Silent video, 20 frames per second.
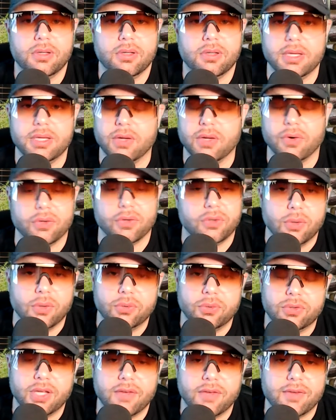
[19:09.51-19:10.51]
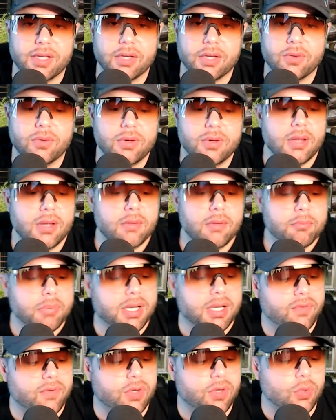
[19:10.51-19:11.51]
There is no saving you. But
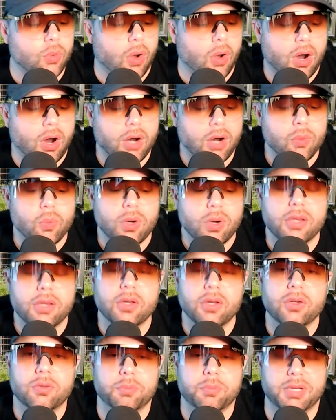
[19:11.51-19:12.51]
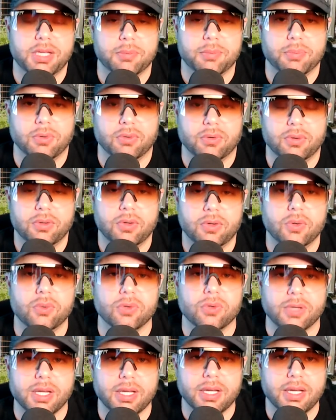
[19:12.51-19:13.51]
if you are one of those people who's
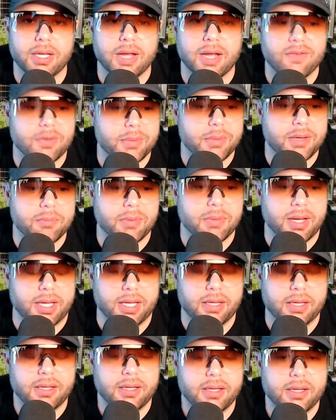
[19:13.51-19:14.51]
getting government money